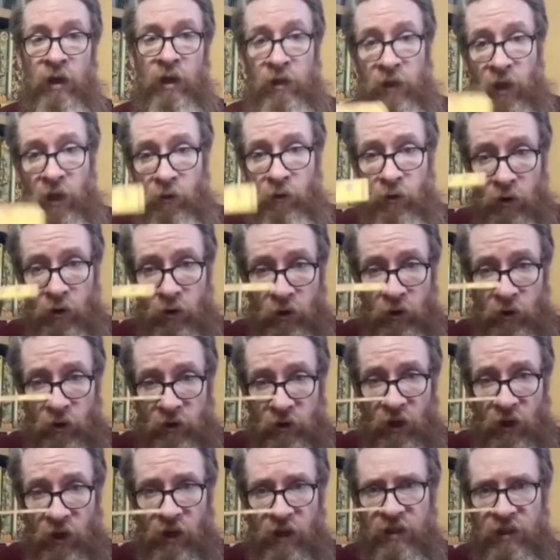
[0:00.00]
they're a good
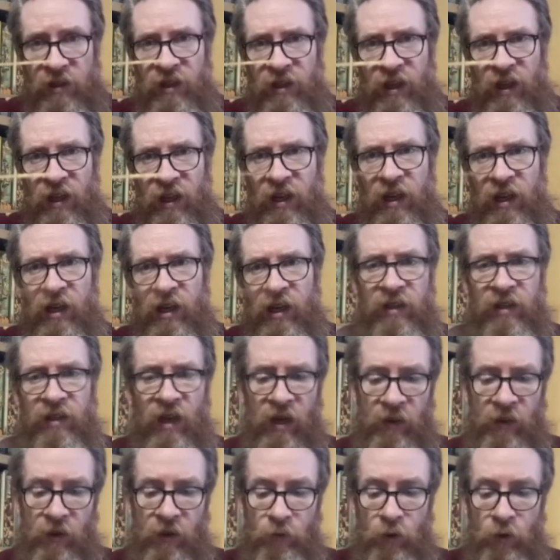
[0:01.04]
size thickness,
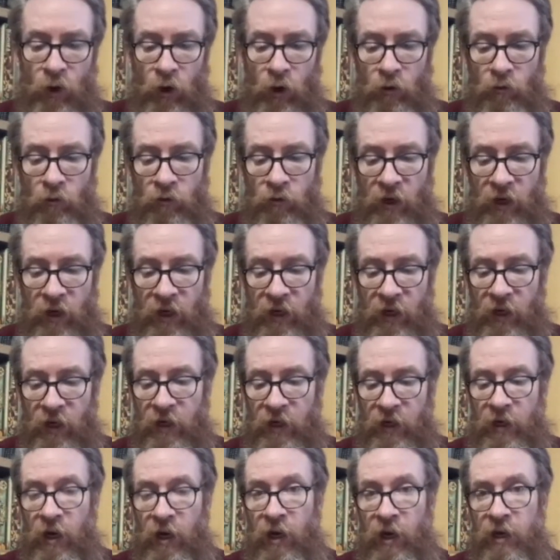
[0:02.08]
and they've got a really
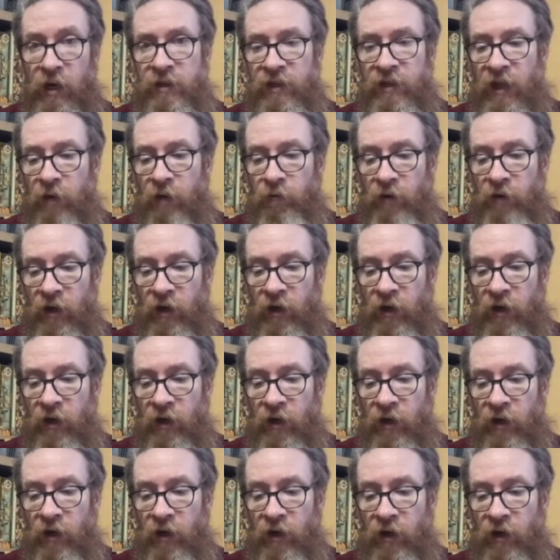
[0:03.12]
nice, that really
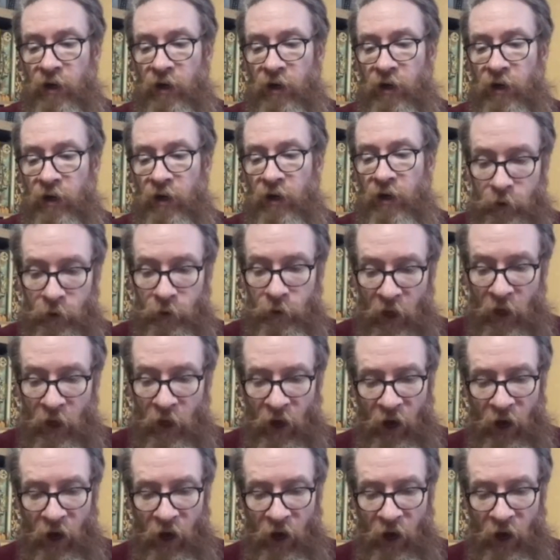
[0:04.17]
feel.